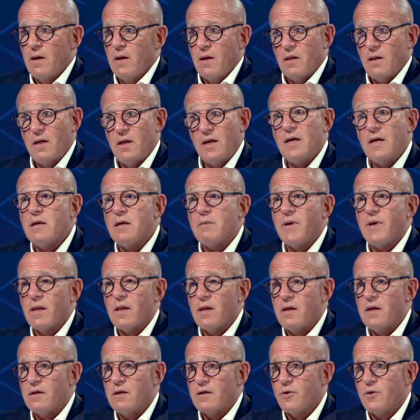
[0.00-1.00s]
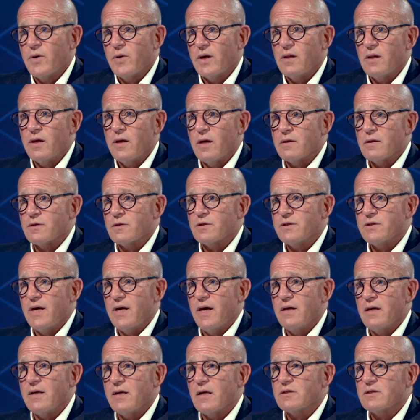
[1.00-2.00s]
the inability to quickly
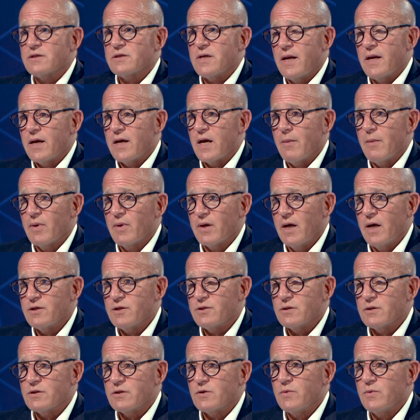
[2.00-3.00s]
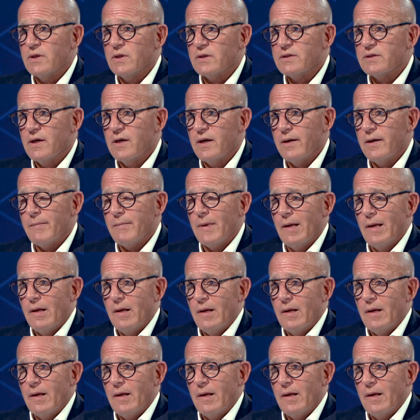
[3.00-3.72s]
understand outstanding obligations in real time